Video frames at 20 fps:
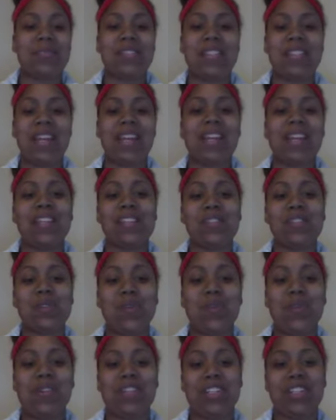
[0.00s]
While I'm stuck
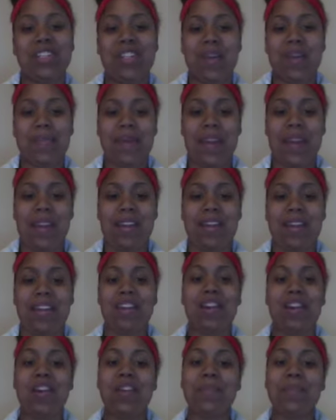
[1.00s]
at school in
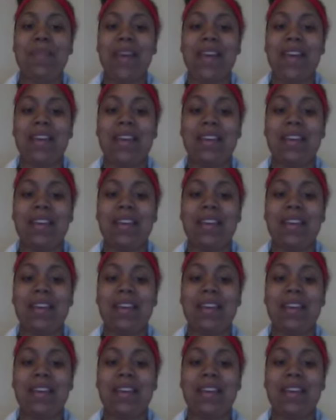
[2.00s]
Champaign and couldn't